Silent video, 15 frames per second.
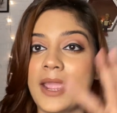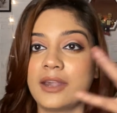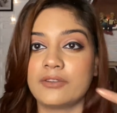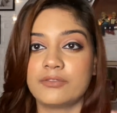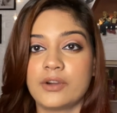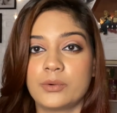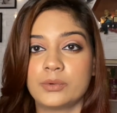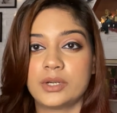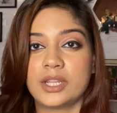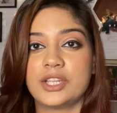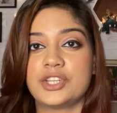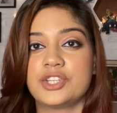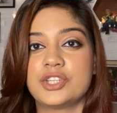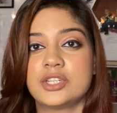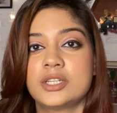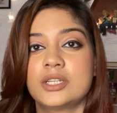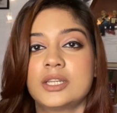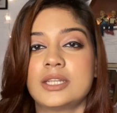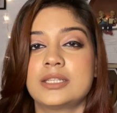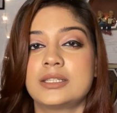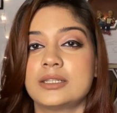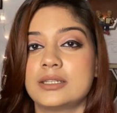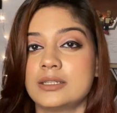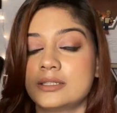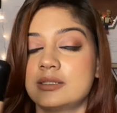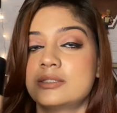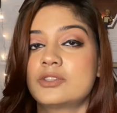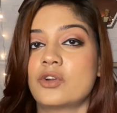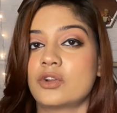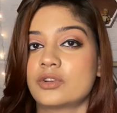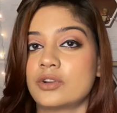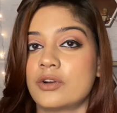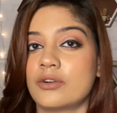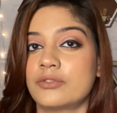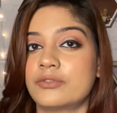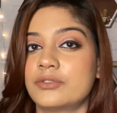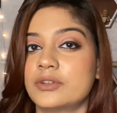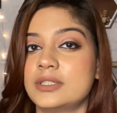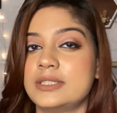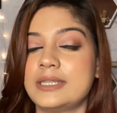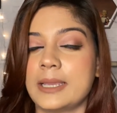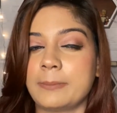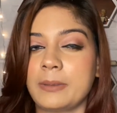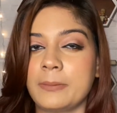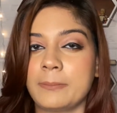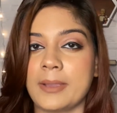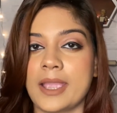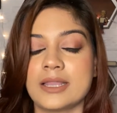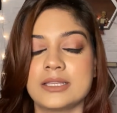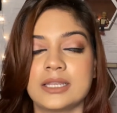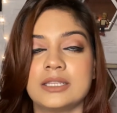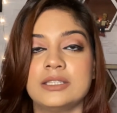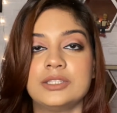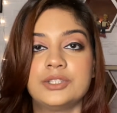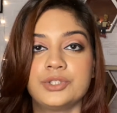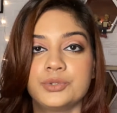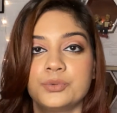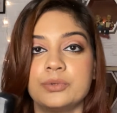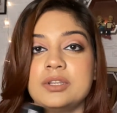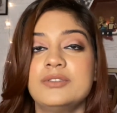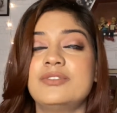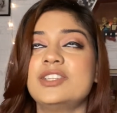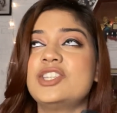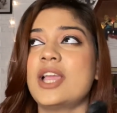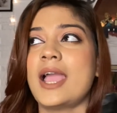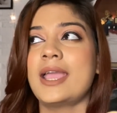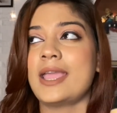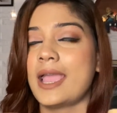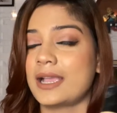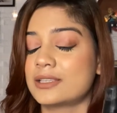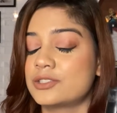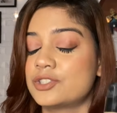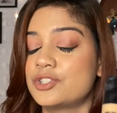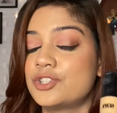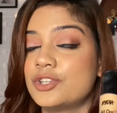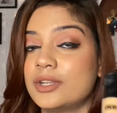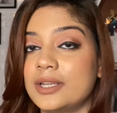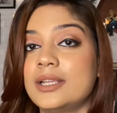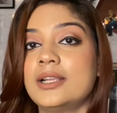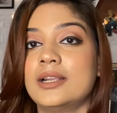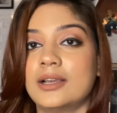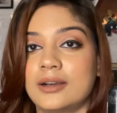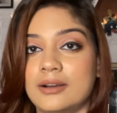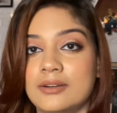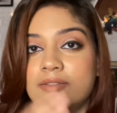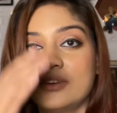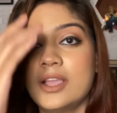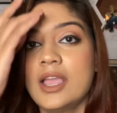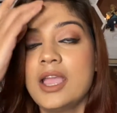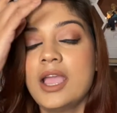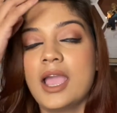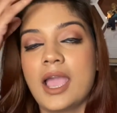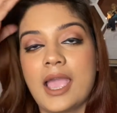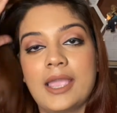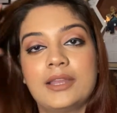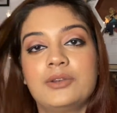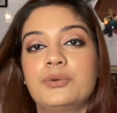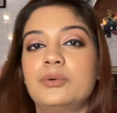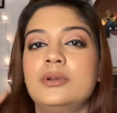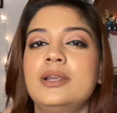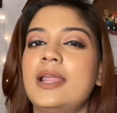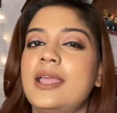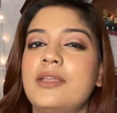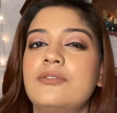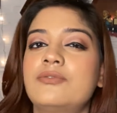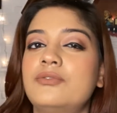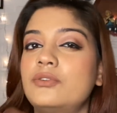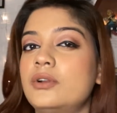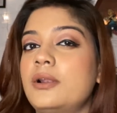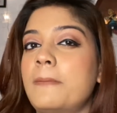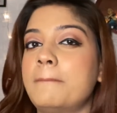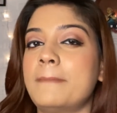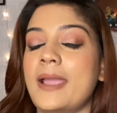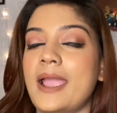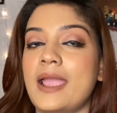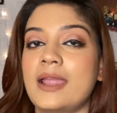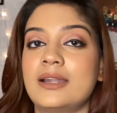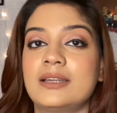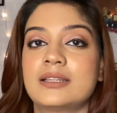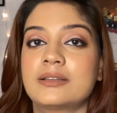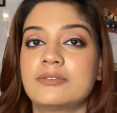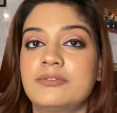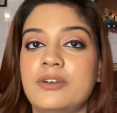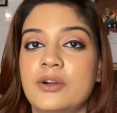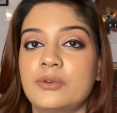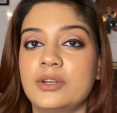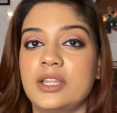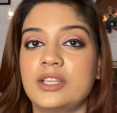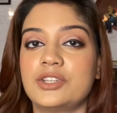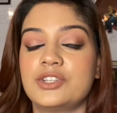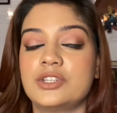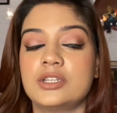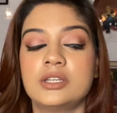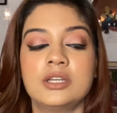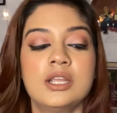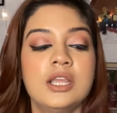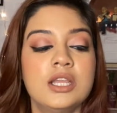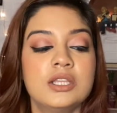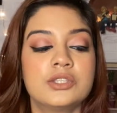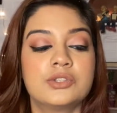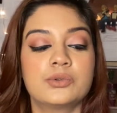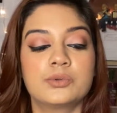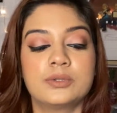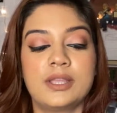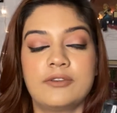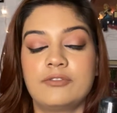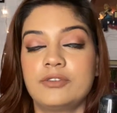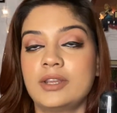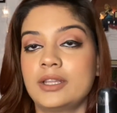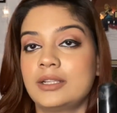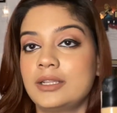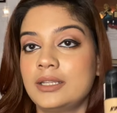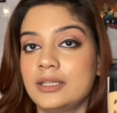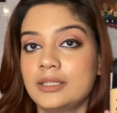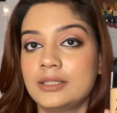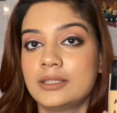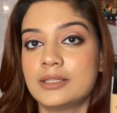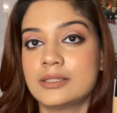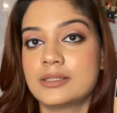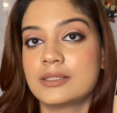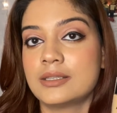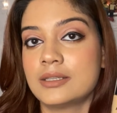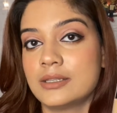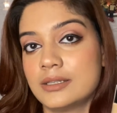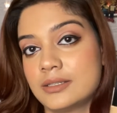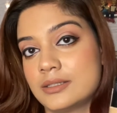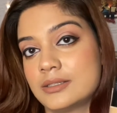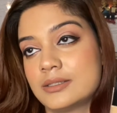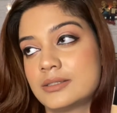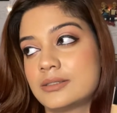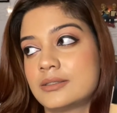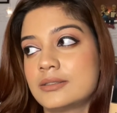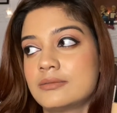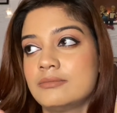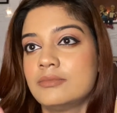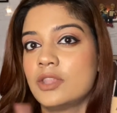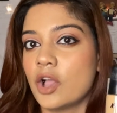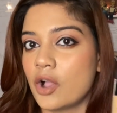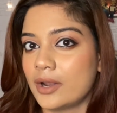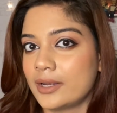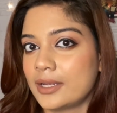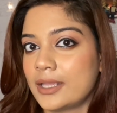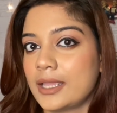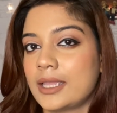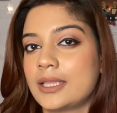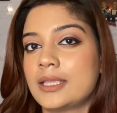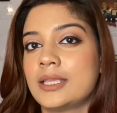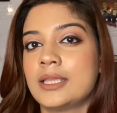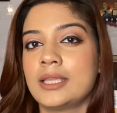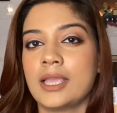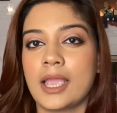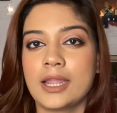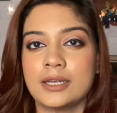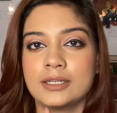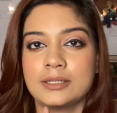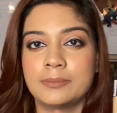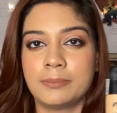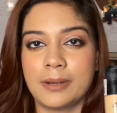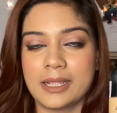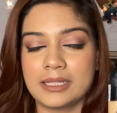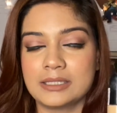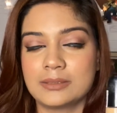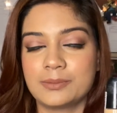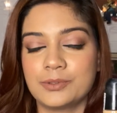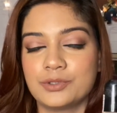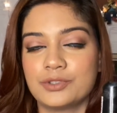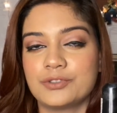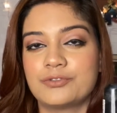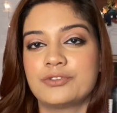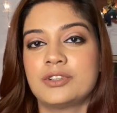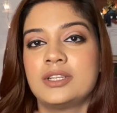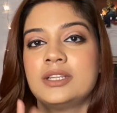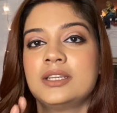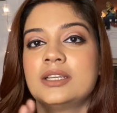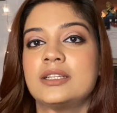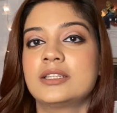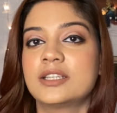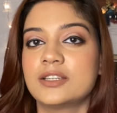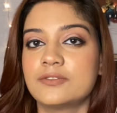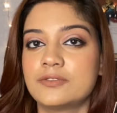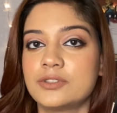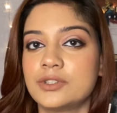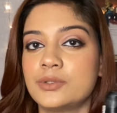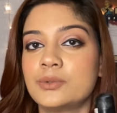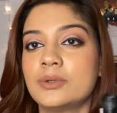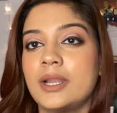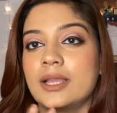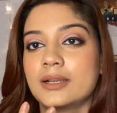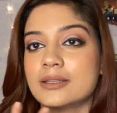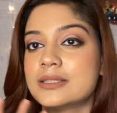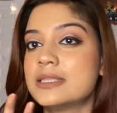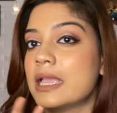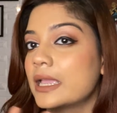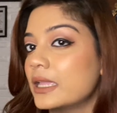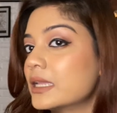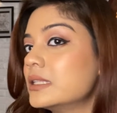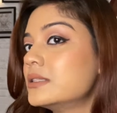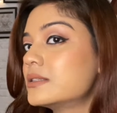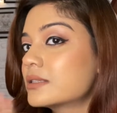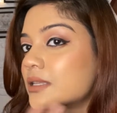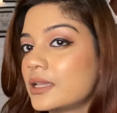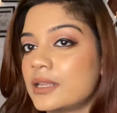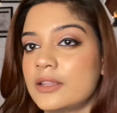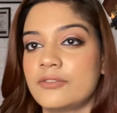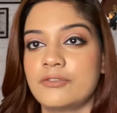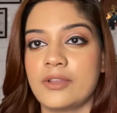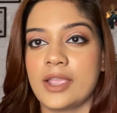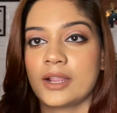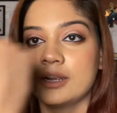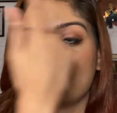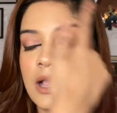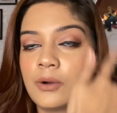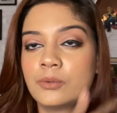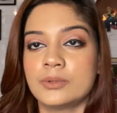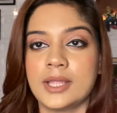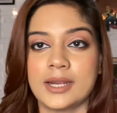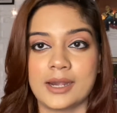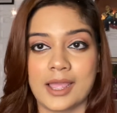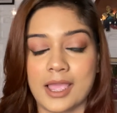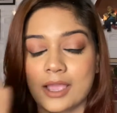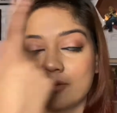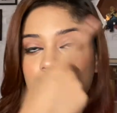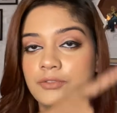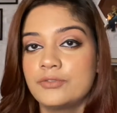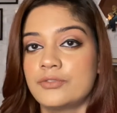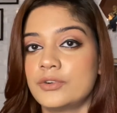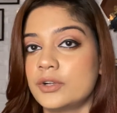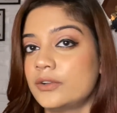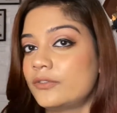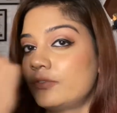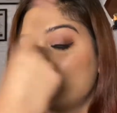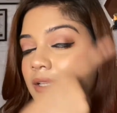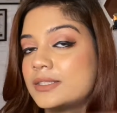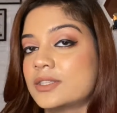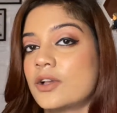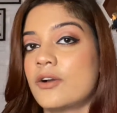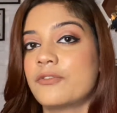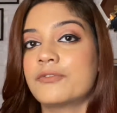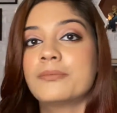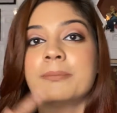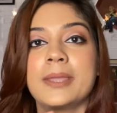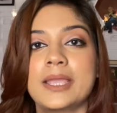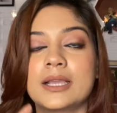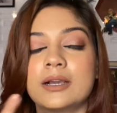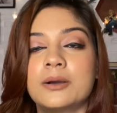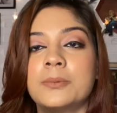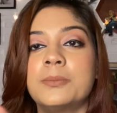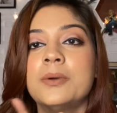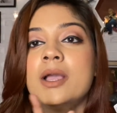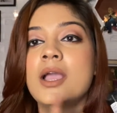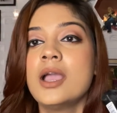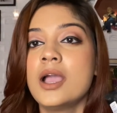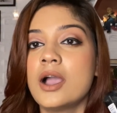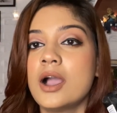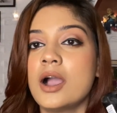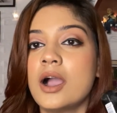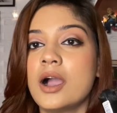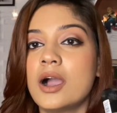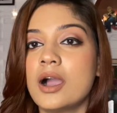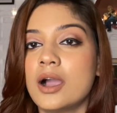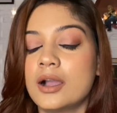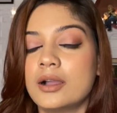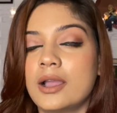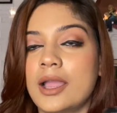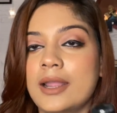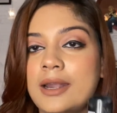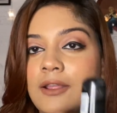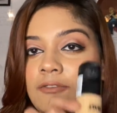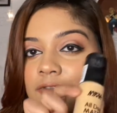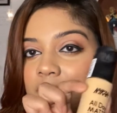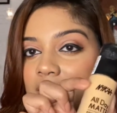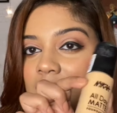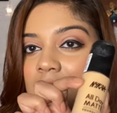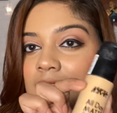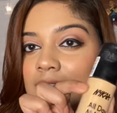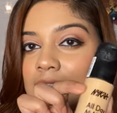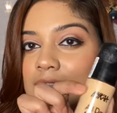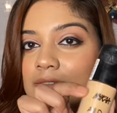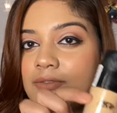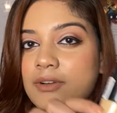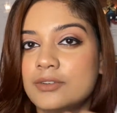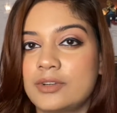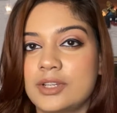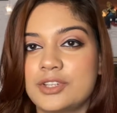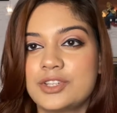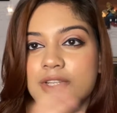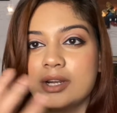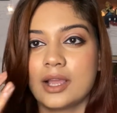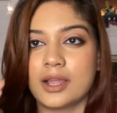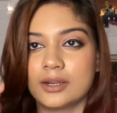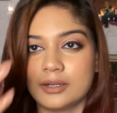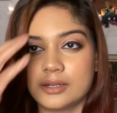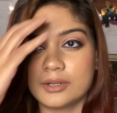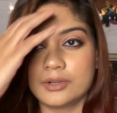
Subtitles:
foundation. It is sort of a demi matte and dewy, which I actually love. I don't like full matte foundation, so definitely this is non-cakey and it blends beautifully. It gives you like a second skin effect. Now that I have a full face of makeup and I'm wearing this foundation under